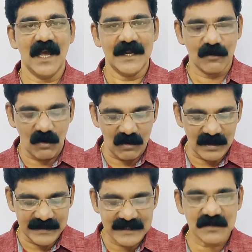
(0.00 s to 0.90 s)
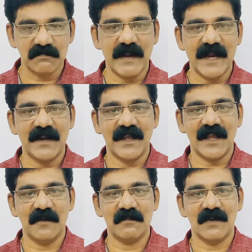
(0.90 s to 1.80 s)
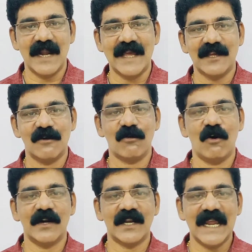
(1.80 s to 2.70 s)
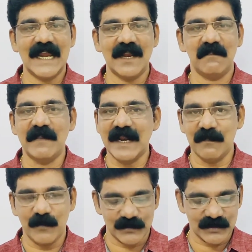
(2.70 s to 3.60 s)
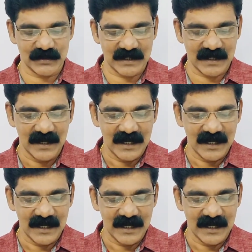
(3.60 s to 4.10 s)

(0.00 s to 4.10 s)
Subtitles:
and all this made him like caught in a middle position.